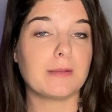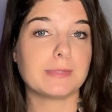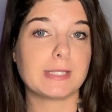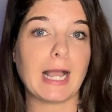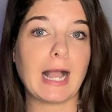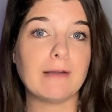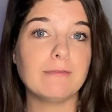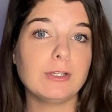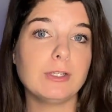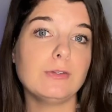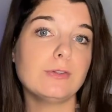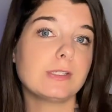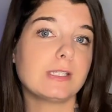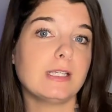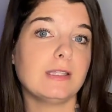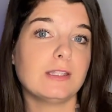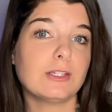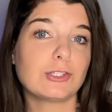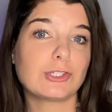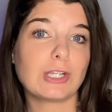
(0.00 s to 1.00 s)
Haven't you
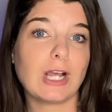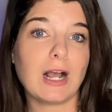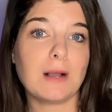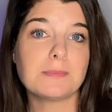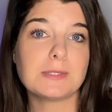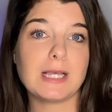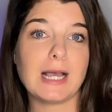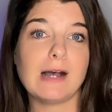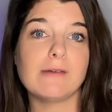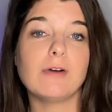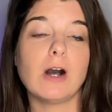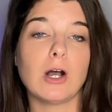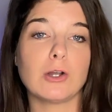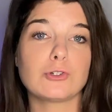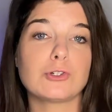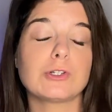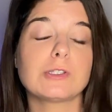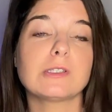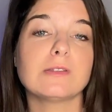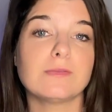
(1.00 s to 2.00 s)
seen the shops that have
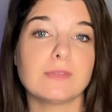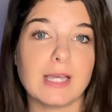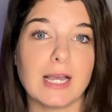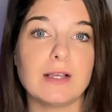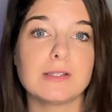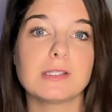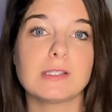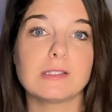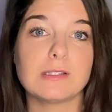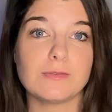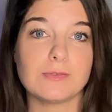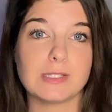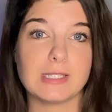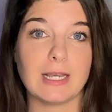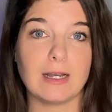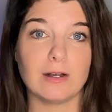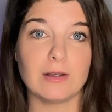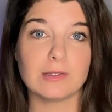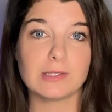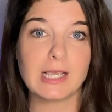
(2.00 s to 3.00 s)
hundreds of thousands of
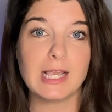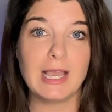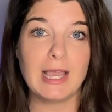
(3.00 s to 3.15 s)
sales